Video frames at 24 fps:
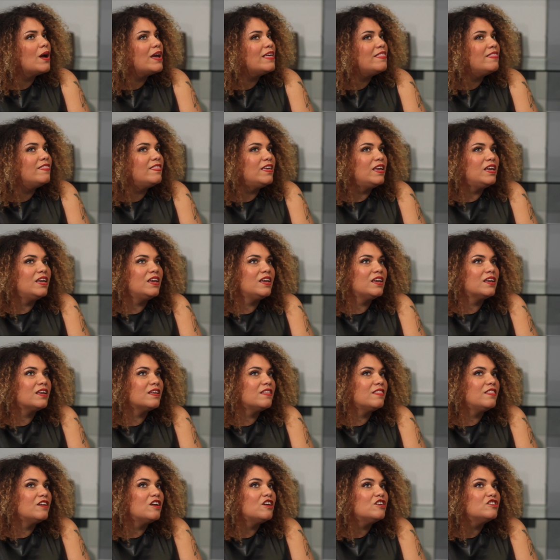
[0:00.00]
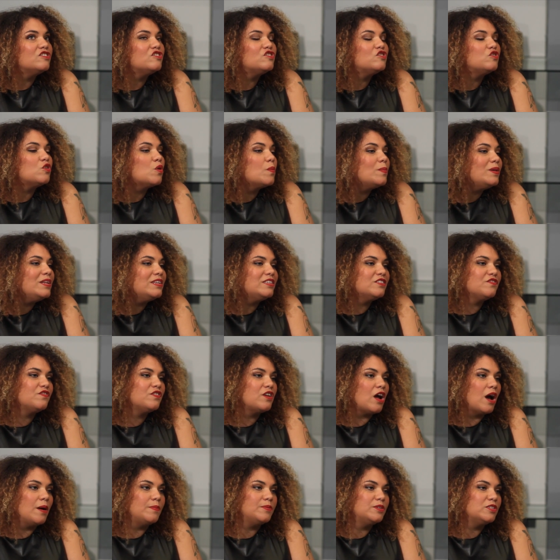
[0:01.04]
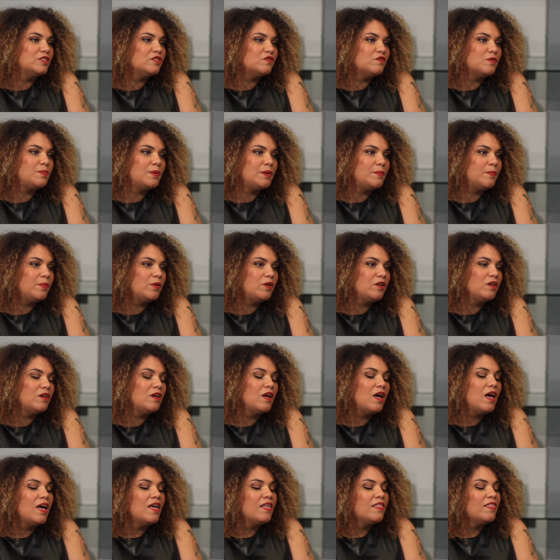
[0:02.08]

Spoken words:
I think there are so many different options for people